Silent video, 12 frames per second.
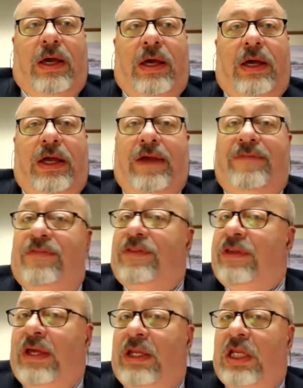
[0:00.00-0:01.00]
if
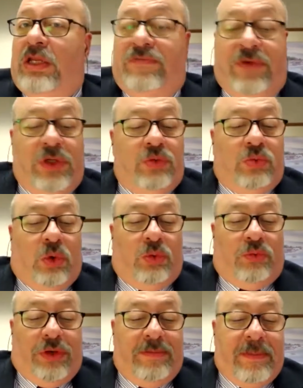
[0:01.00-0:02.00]
an individual
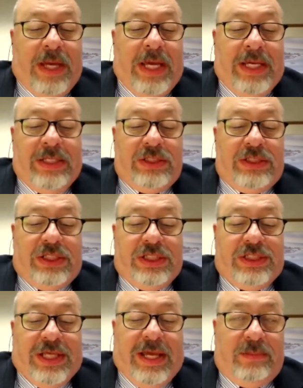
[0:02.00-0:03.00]
remains
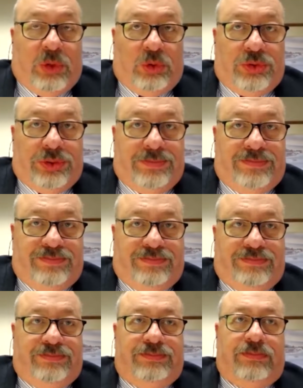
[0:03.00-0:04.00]
disabled,
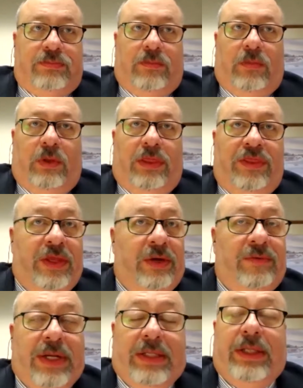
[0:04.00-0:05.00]

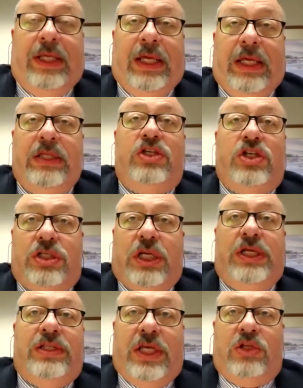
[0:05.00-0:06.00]
theoretically he can just
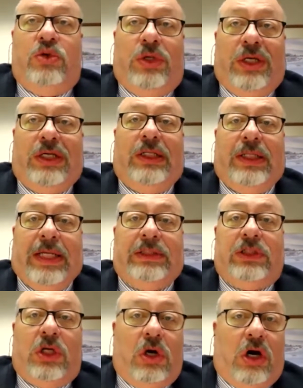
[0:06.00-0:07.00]
continue to collect
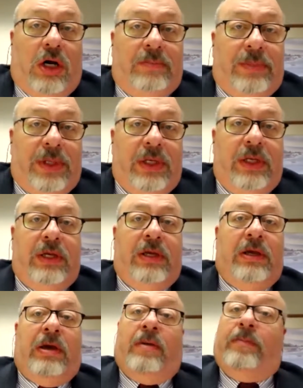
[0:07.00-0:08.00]
comp.
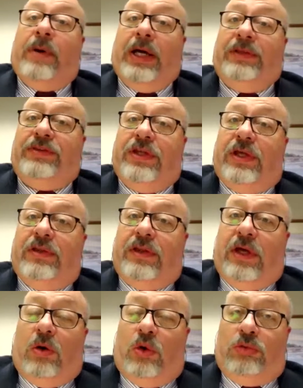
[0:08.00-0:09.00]
But the
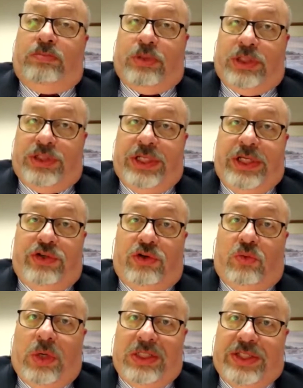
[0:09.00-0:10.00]
old procedure
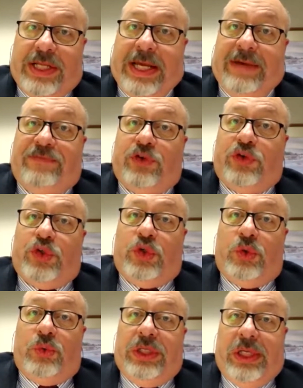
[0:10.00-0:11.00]
was that after
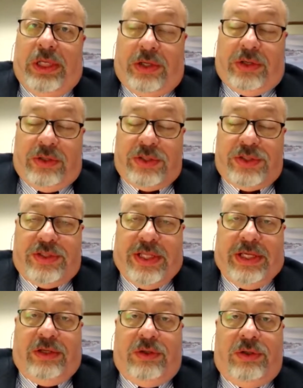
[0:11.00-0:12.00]
2 years, they
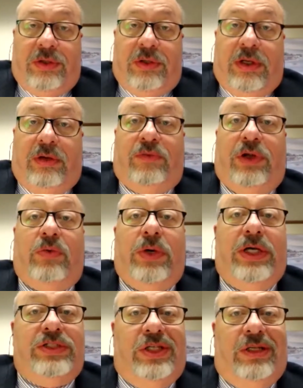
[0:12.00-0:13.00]
could
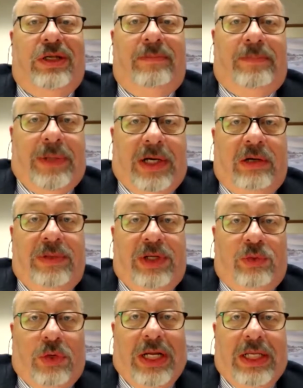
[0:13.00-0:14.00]
request an impairment
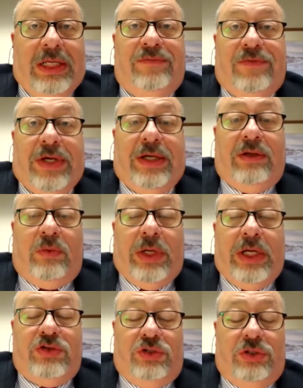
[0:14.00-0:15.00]
rating
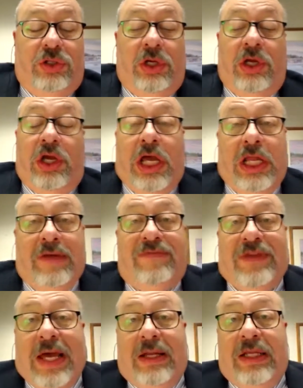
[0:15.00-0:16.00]
evaluation. And if
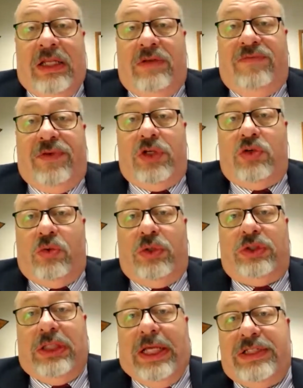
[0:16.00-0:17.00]
that individual was
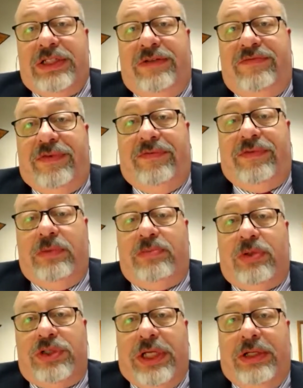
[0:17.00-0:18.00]
less than
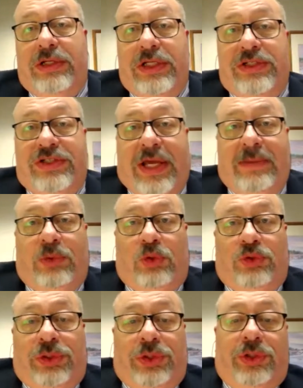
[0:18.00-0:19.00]
50% disabled,
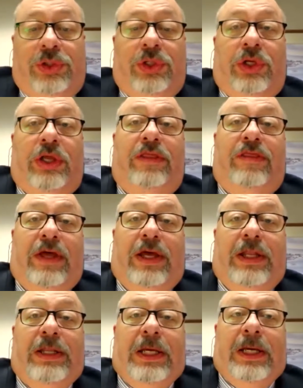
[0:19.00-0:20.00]

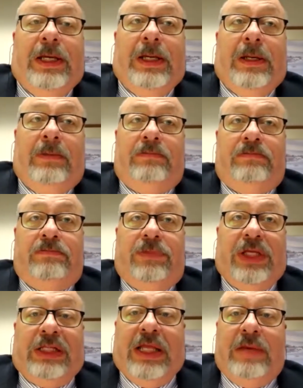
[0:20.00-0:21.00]
then the
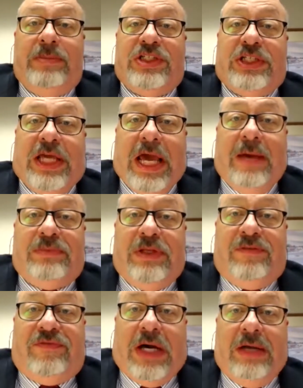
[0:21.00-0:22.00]
claim is capped at
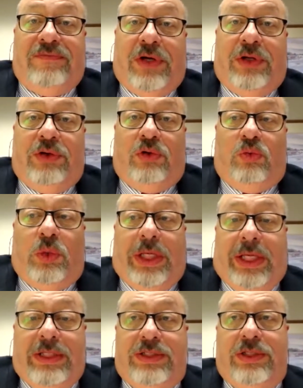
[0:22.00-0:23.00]
500
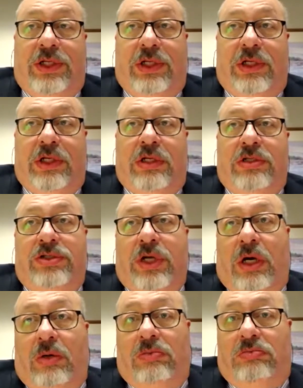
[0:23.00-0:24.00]
weeks.
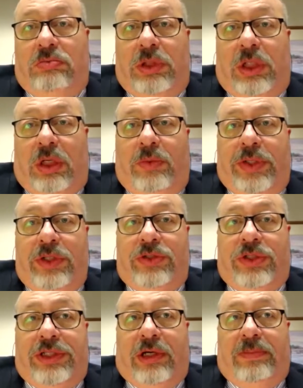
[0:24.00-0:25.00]
So, we used to
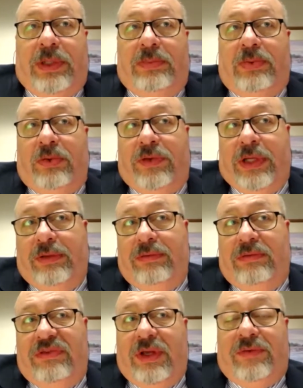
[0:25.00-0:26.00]
tell people that
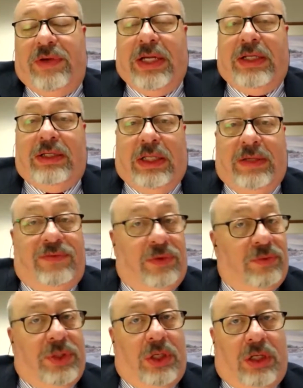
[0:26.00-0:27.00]
theoretically, if you
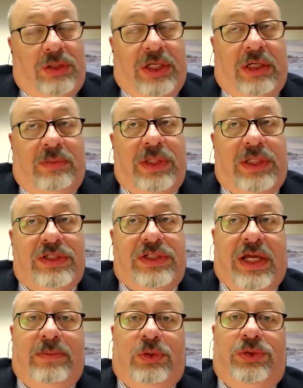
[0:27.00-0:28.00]
really are terribly
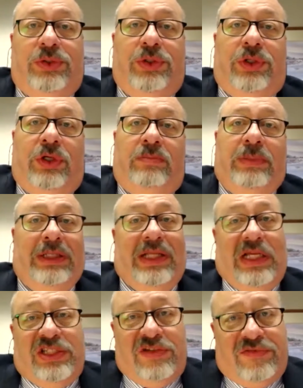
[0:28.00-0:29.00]
disabled, but
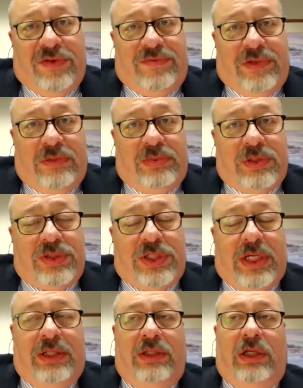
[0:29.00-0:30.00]
less than 50%,